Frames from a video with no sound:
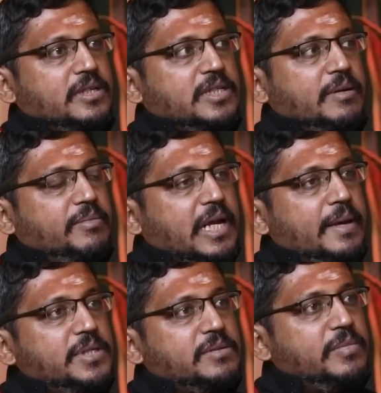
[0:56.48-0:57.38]

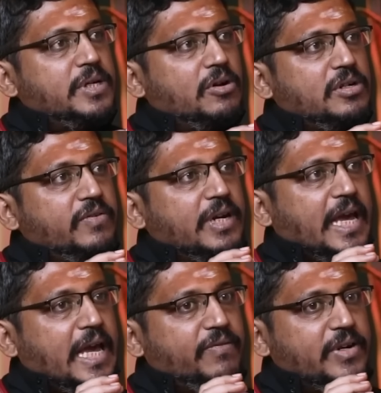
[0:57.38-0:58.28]
sometimes may not even
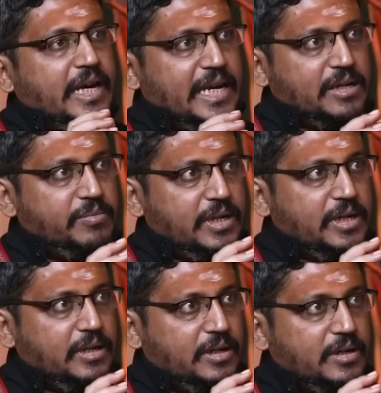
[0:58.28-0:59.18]
have a direct
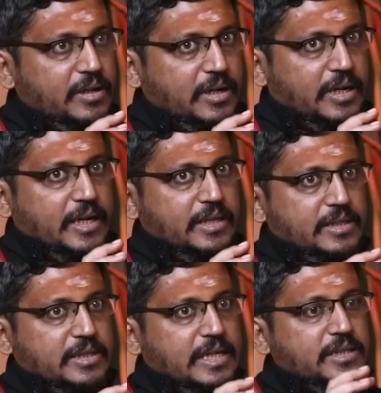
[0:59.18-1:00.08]
meaning, in
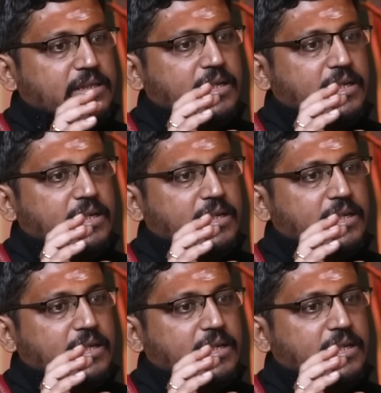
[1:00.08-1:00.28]
the sense